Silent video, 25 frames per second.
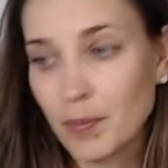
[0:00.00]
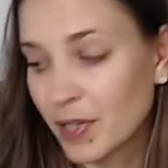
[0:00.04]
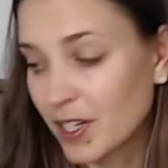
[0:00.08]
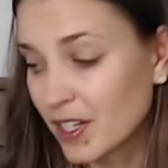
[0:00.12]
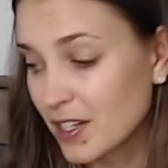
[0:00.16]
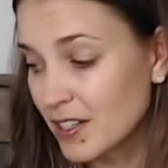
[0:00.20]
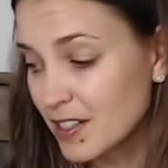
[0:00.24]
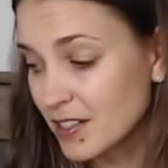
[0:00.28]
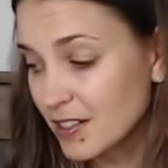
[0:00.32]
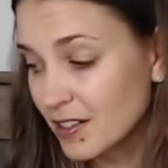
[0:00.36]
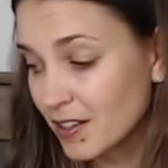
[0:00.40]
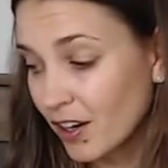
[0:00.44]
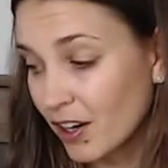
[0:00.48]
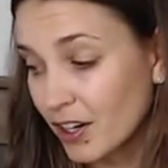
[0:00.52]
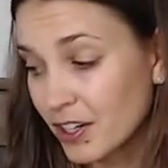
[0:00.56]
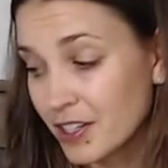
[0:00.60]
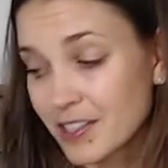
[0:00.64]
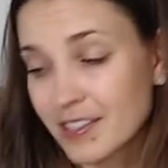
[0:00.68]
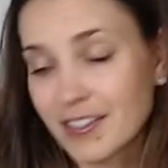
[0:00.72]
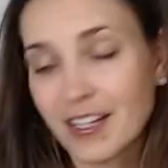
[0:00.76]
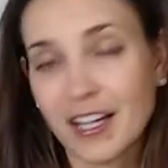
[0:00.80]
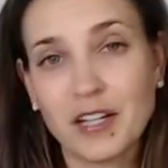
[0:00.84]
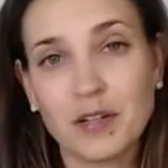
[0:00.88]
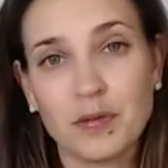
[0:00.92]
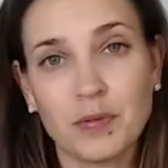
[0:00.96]
Because our
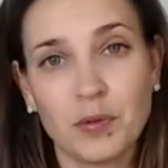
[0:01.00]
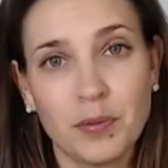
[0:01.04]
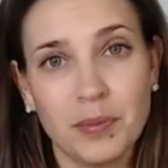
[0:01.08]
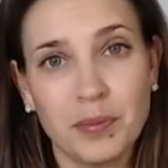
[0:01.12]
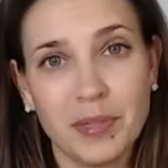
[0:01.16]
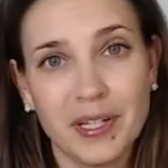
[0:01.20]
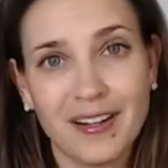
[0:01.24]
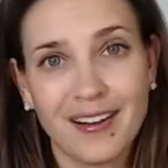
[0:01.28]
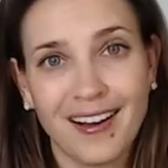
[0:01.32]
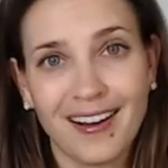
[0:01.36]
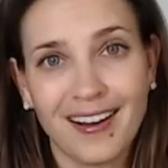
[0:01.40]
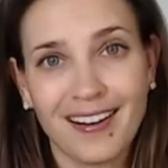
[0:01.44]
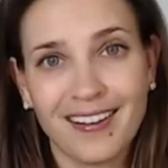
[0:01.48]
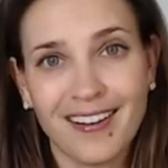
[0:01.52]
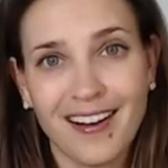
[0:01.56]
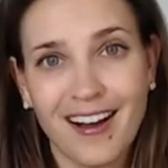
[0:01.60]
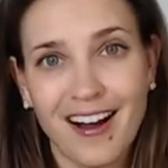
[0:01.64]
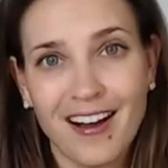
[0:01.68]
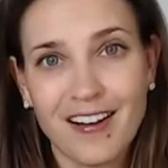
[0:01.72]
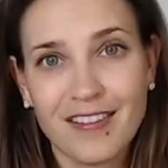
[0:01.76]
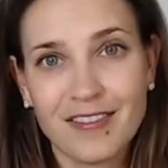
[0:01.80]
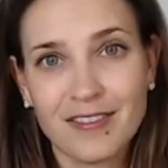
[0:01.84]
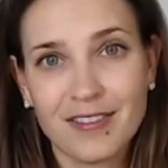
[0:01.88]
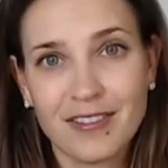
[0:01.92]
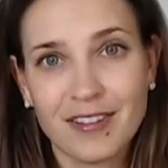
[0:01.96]
sight will be cut
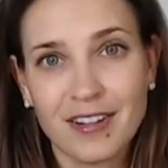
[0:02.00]
off.